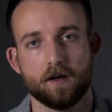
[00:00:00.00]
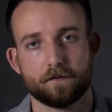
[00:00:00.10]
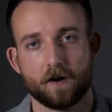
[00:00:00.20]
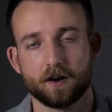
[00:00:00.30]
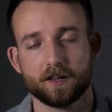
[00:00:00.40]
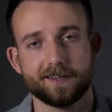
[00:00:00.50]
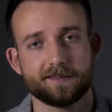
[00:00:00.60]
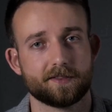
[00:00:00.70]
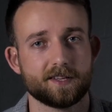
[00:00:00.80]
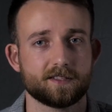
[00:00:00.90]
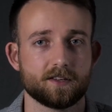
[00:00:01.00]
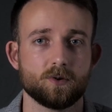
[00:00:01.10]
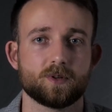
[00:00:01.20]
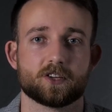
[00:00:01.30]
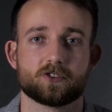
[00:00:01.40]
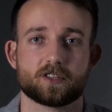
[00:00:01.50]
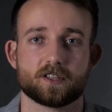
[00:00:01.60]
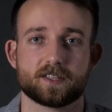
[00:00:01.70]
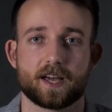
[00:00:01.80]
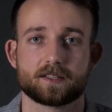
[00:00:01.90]
Finally, this is a new addition to the
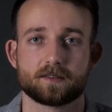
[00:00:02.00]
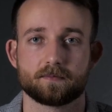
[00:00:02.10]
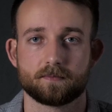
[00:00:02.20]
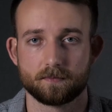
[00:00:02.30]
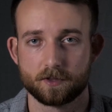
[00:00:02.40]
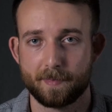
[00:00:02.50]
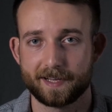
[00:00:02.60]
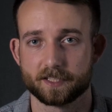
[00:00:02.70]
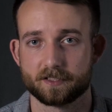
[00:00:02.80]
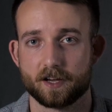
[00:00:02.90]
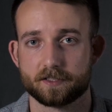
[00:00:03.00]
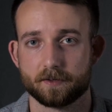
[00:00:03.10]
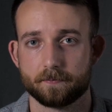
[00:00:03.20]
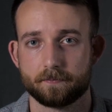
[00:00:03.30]
set, the Magnetiser.